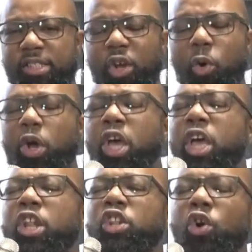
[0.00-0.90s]

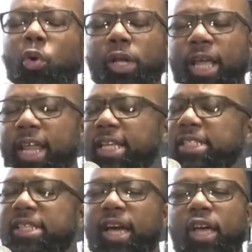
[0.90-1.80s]
Knowing that it's
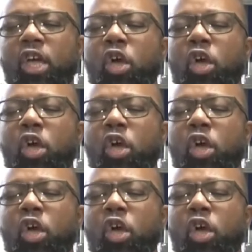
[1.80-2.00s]
not,